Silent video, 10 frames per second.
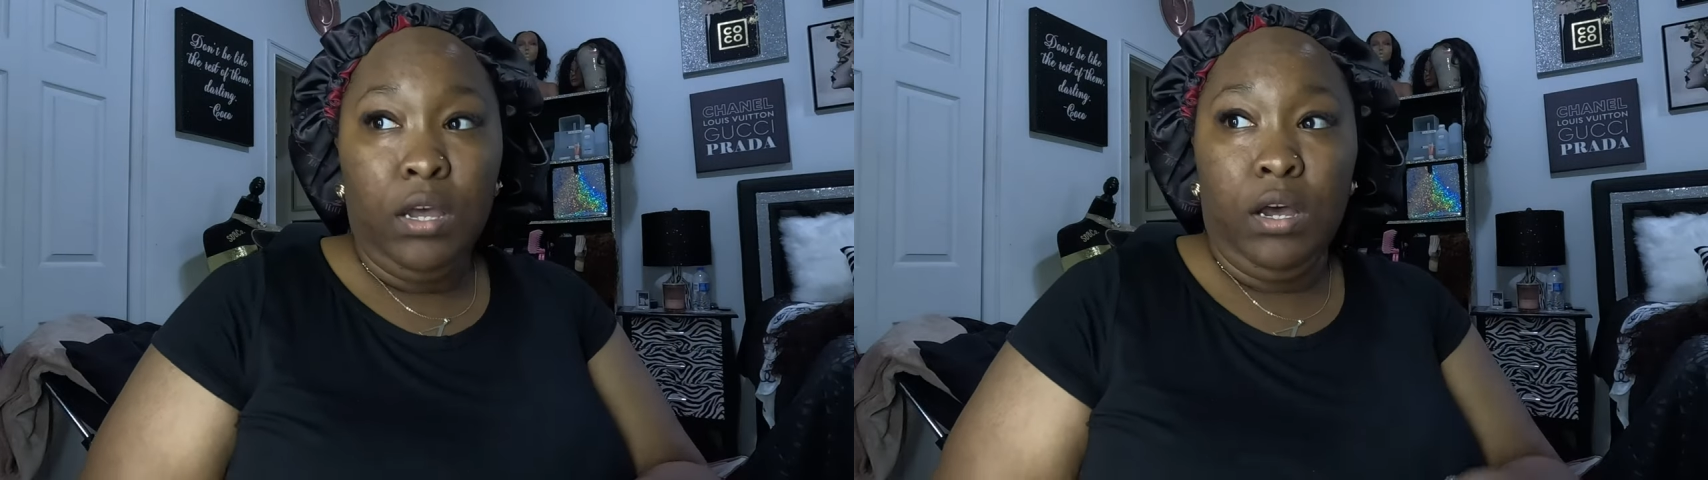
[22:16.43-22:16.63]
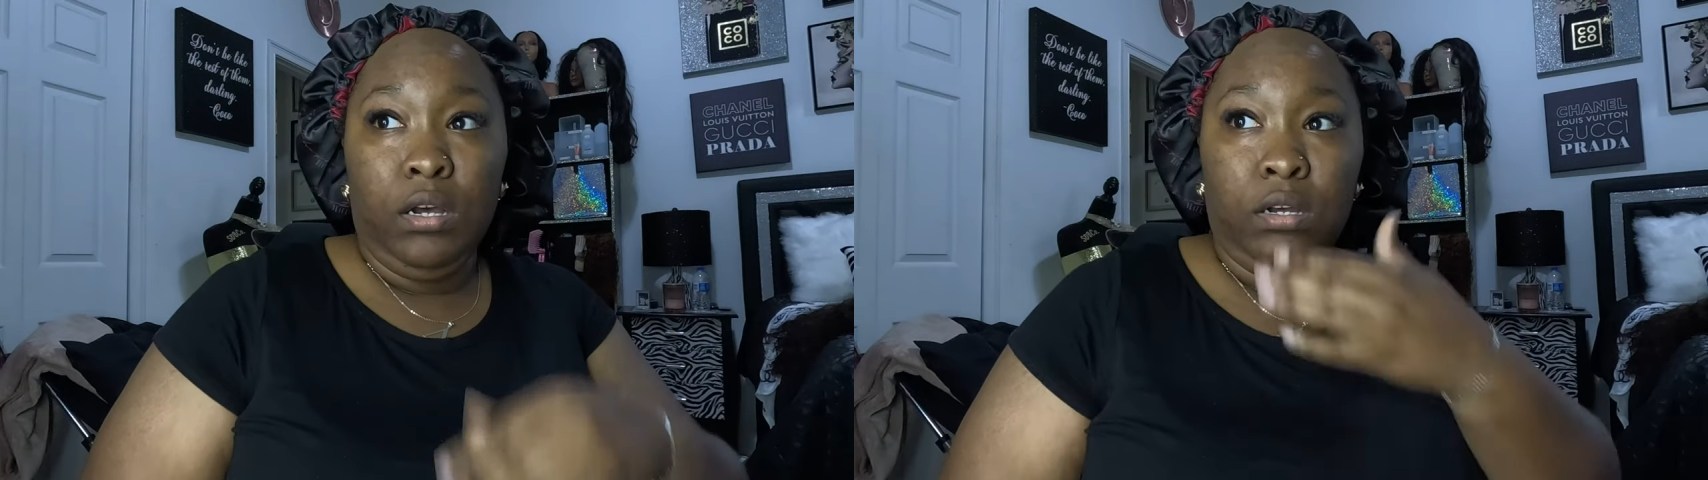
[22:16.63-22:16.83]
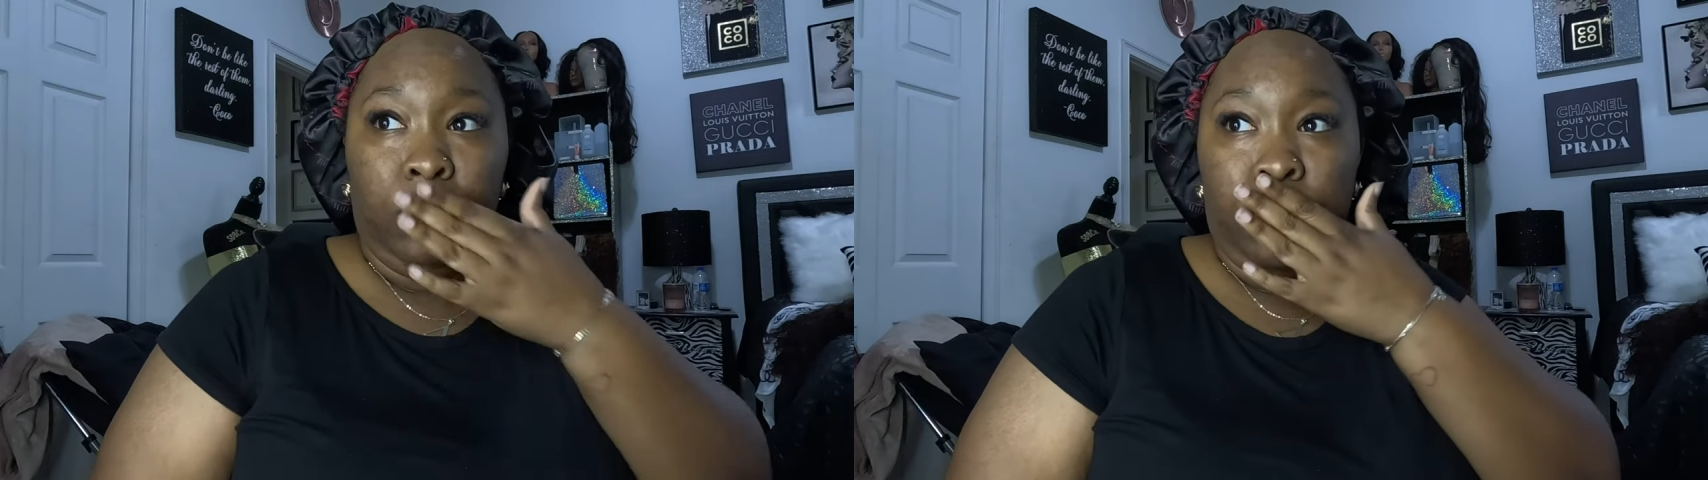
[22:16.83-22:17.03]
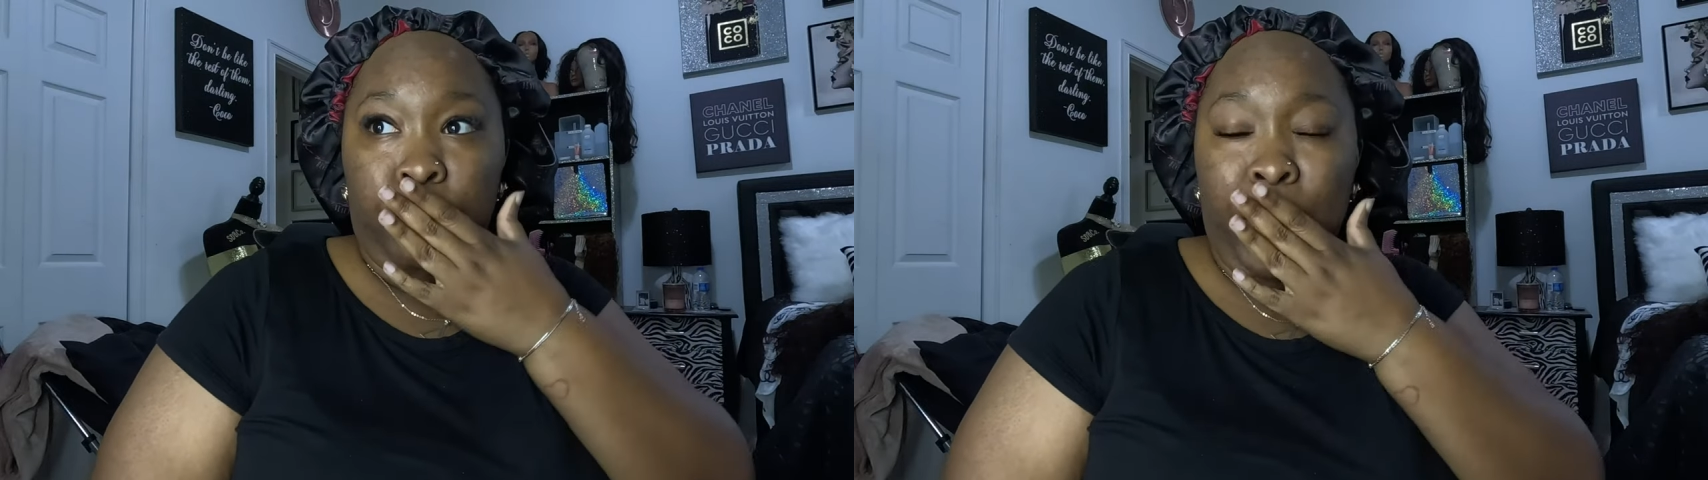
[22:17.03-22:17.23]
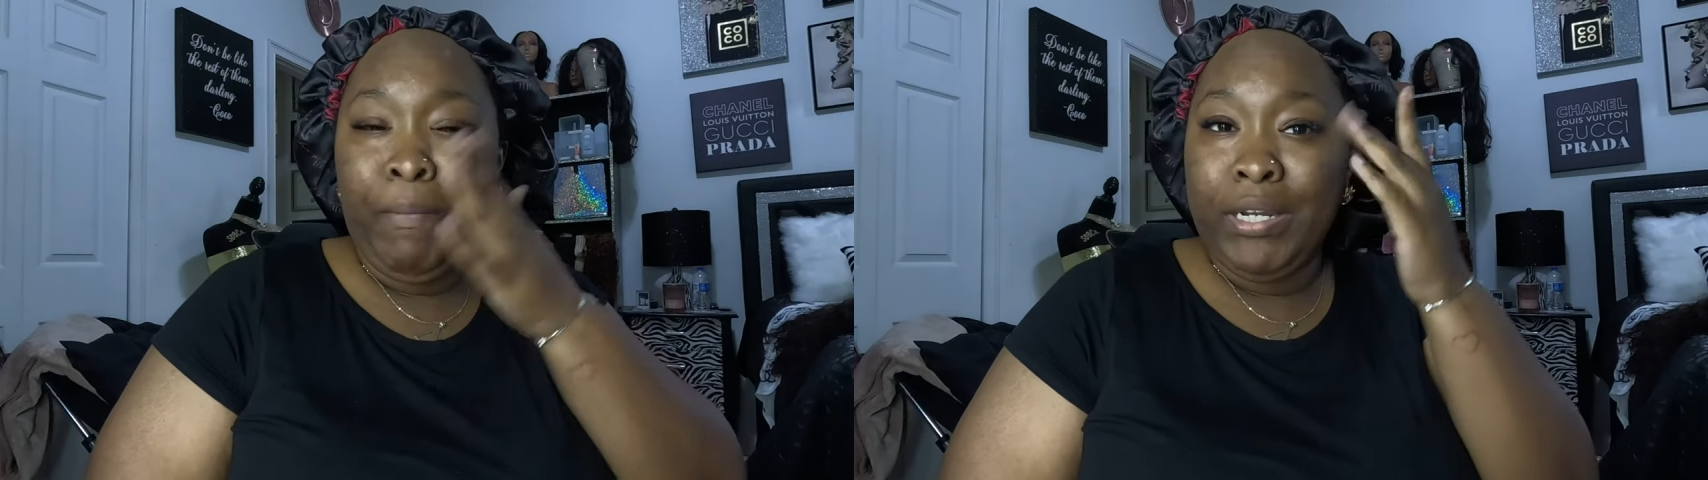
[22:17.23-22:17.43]

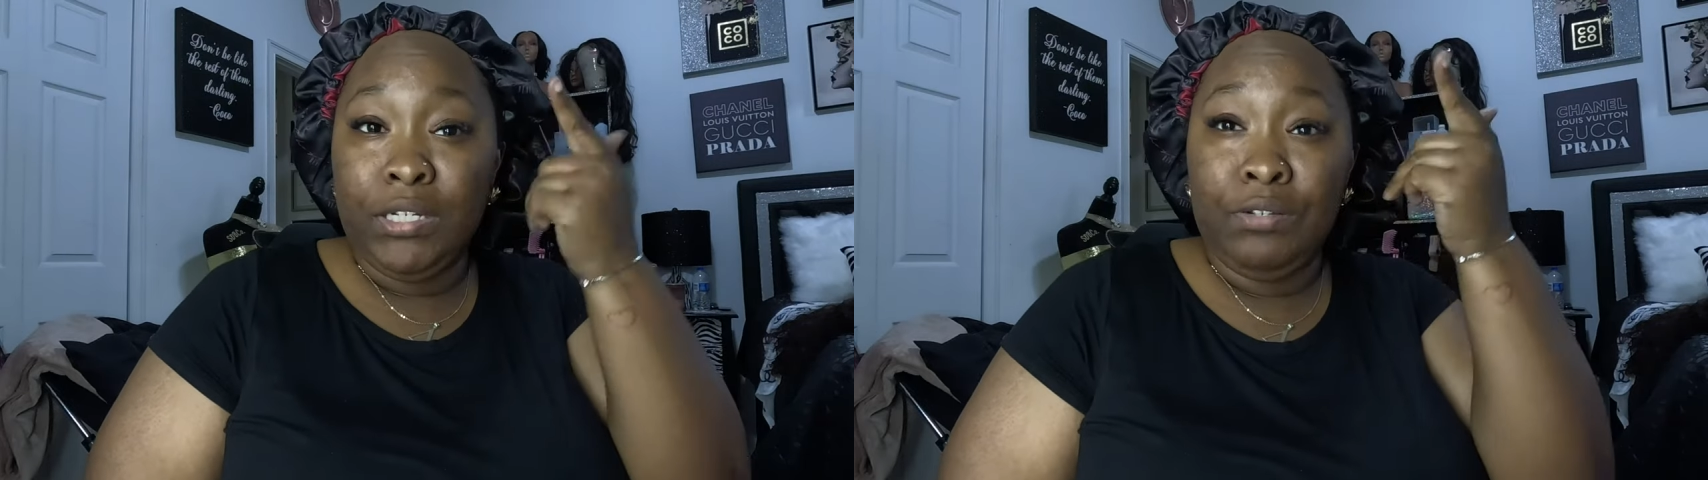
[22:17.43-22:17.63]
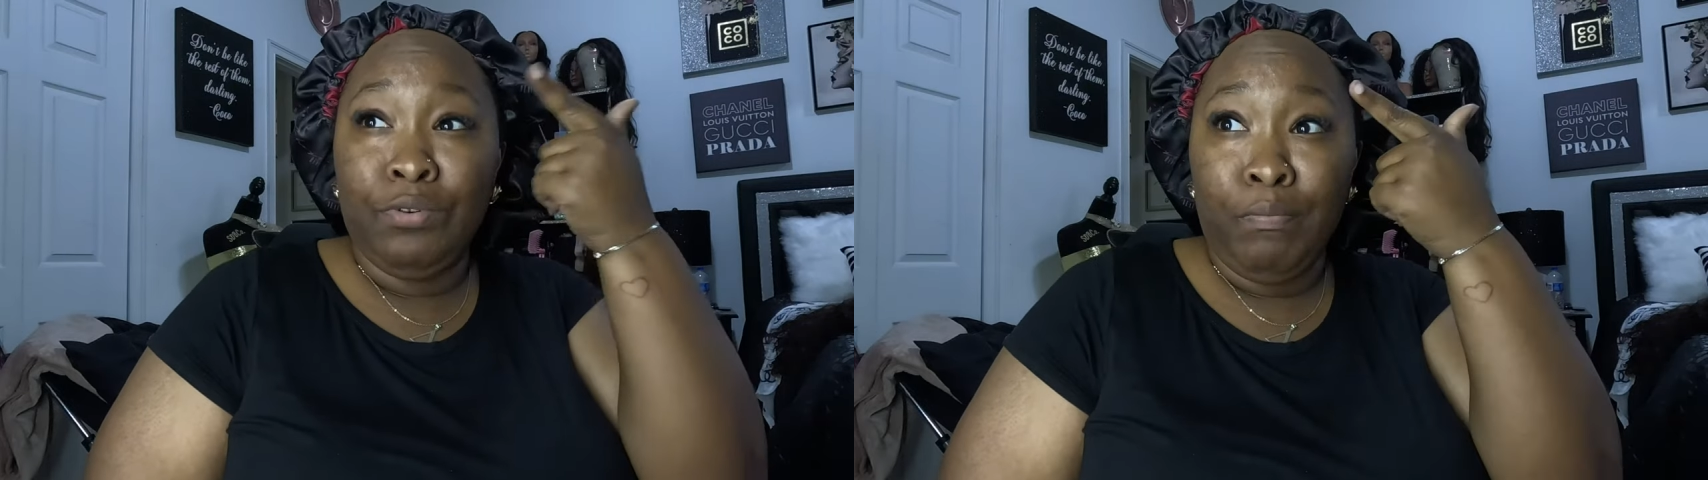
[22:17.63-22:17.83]
I might just do a